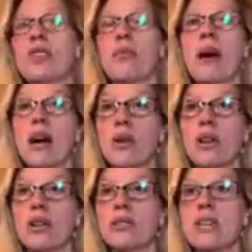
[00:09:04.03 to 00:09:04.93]
the power
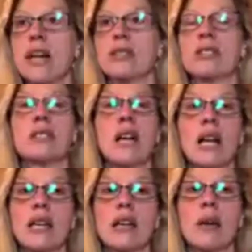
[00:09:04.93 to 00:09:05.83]
goes out,
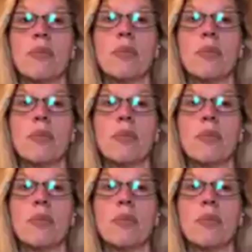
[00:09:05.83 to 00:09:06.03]
stocking up